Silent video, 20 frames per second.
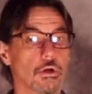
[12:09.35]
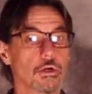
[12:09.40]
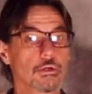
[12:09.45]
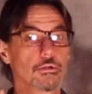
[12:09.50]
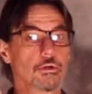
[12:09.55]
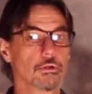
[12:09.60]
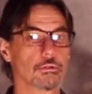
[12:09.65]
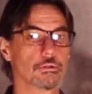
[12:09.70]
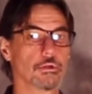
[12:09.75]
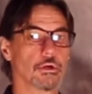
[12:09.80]
knock,
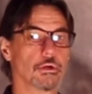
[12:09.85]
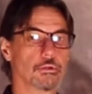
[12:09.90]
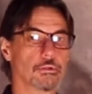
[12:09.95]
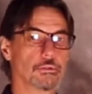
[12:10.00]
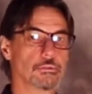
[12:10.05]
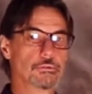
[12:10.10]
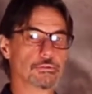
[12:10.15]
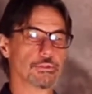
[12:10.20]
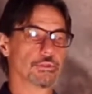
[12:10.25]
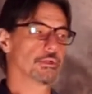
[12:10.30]
knock, knock,
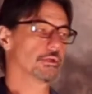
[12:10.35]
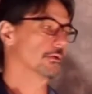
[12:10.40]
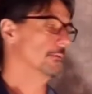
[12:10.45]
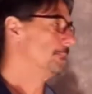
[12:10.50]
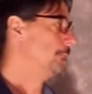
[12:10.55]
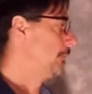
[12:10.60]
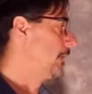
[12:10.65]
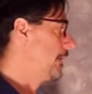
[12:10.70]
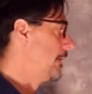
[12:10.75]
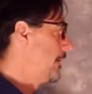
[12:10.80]
who's there?
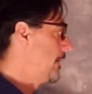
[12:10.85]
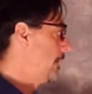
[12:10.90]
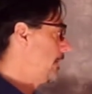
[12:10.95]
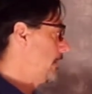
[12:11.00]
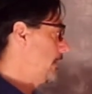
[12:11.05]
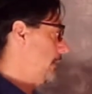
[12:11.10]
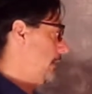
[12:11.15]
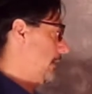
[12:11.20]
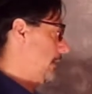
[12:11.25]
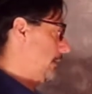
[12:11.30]

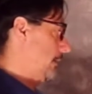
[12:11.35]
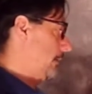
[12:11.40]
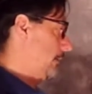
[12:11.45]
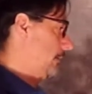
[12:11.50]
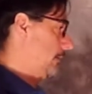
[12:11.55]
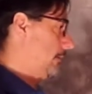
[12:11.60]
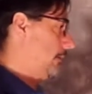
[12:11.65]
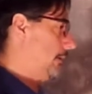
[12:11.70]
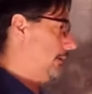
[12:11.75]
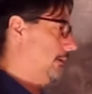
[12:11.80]

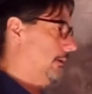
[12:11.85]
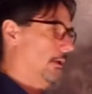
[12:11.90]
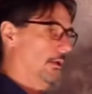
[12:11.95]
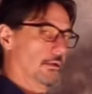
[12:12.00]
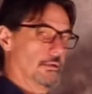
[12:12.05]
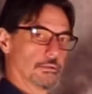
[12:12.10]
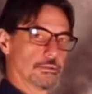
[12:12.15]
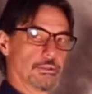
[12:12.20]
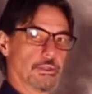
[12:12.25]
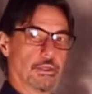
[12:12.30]
And
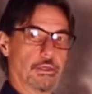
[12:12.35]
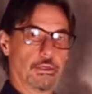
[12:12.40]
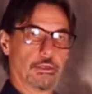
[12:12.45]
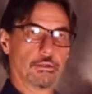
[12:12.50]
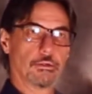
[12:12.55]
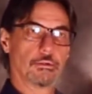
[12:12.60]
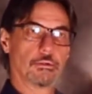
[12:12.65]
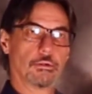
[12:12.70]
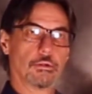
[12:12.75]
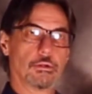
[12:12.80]
in
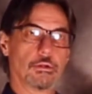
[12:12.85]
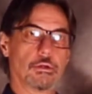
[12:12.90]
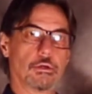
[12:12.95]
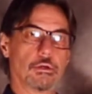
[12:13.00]
staying